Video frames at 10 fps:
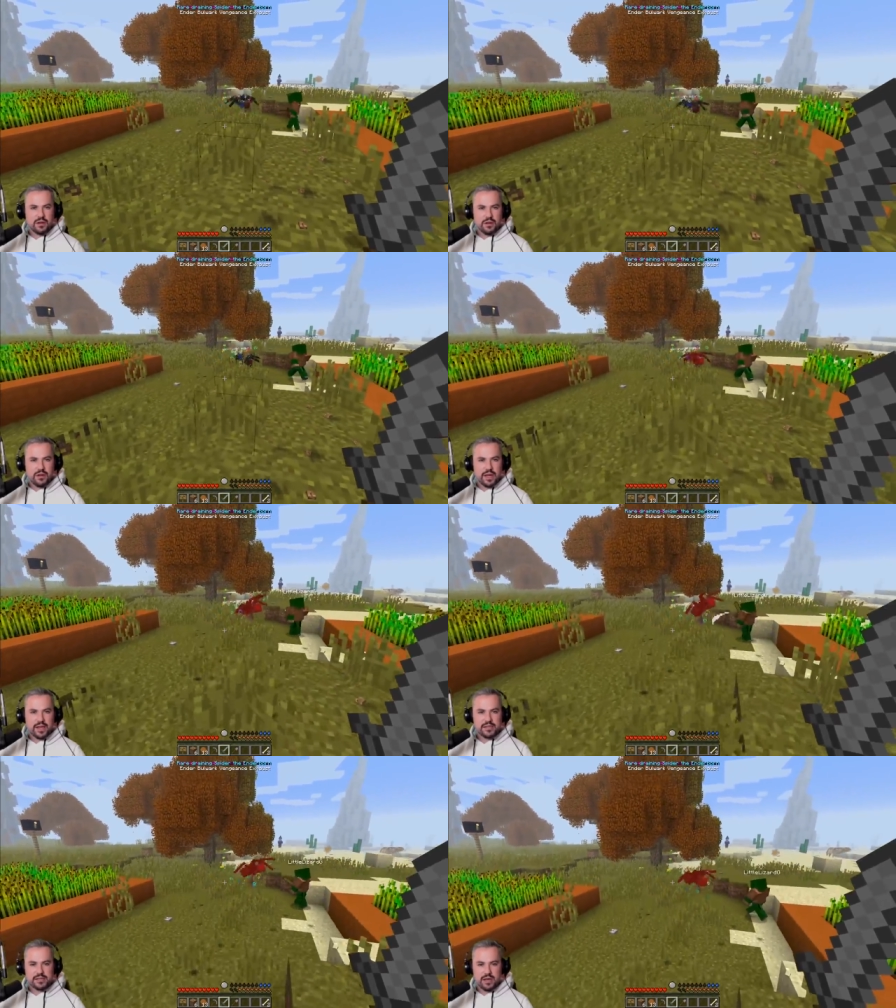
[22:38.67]
All right,
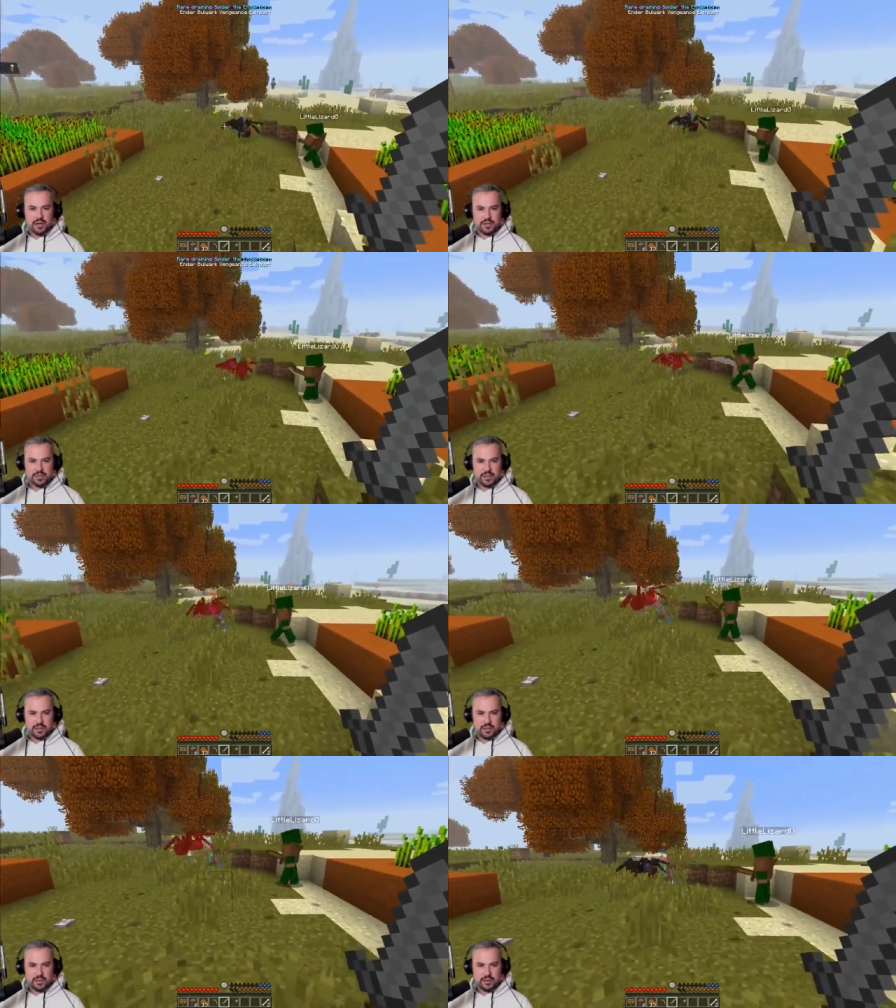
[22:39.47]
exhaust.
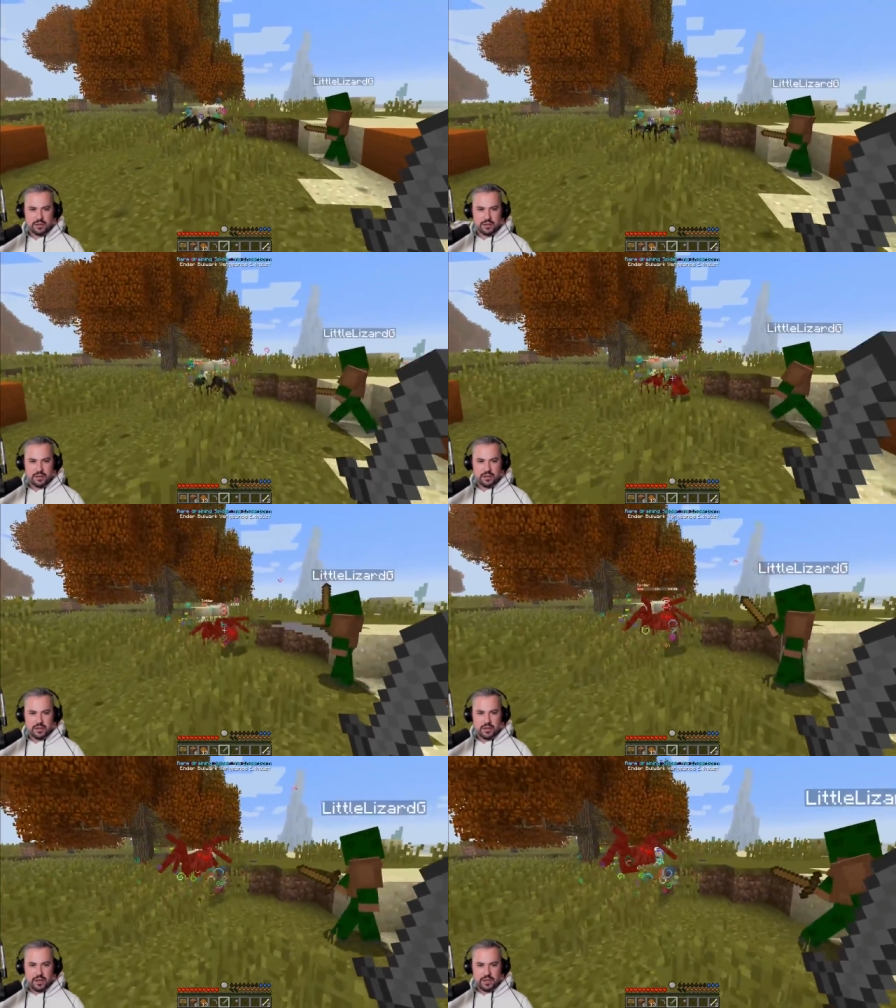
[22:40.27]
You'd be okay.
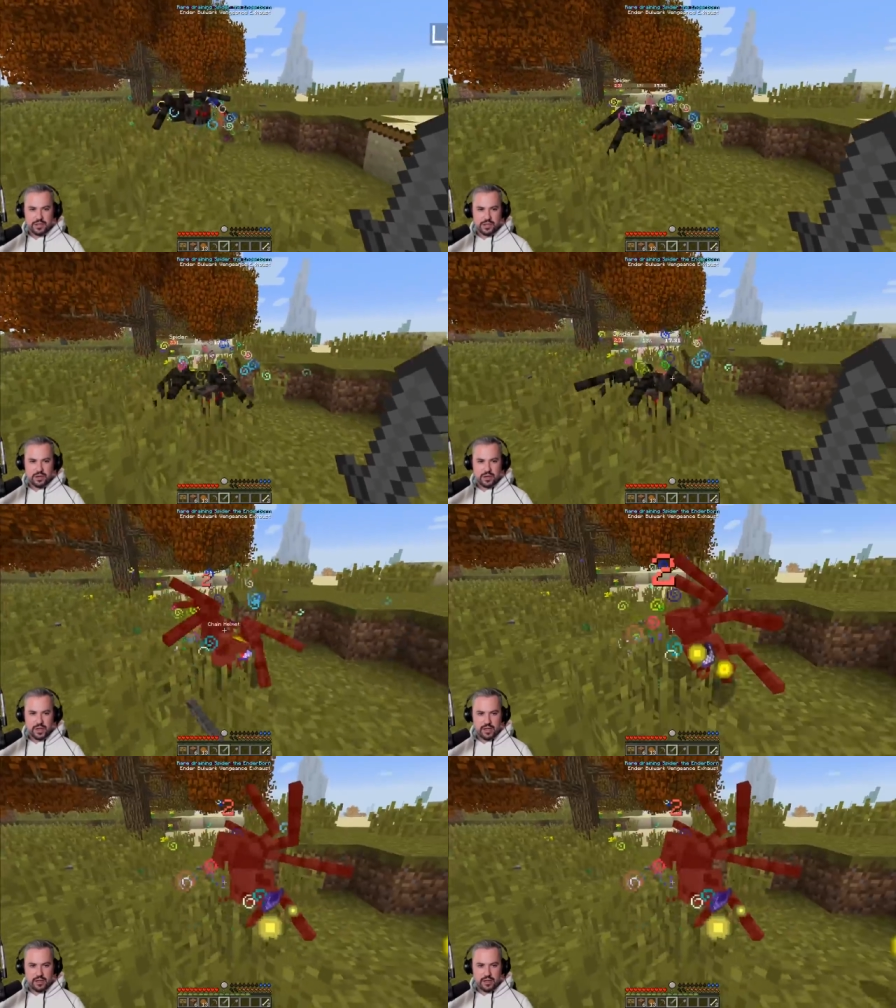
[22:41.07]
It's Are you okay. sure? Yeah.